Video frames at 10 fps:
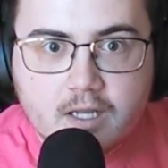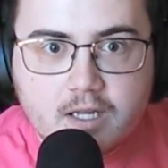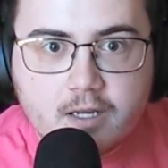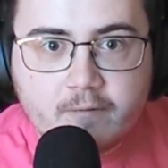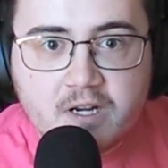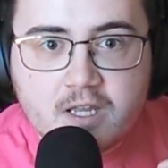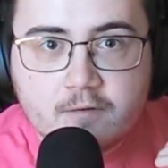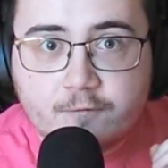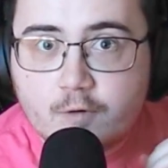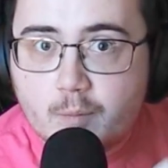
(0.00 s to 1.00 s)
even if
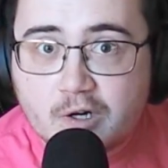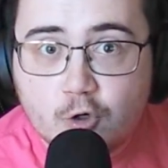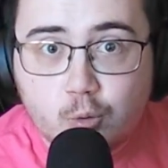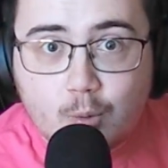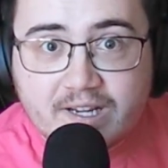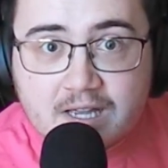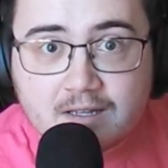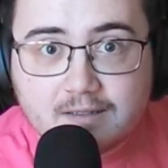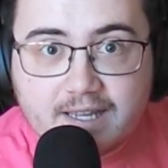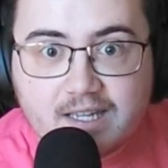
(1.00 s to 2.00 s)
from a quick
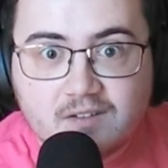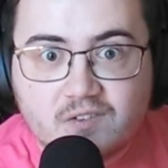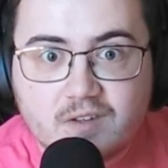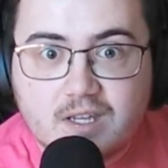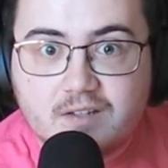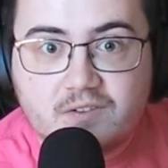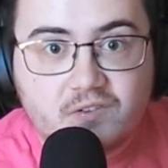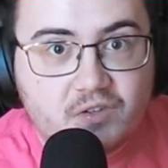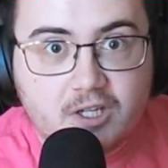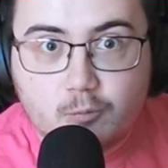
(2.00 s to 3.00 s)
glance, it
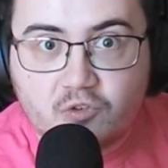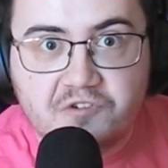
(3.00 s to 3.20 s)
seems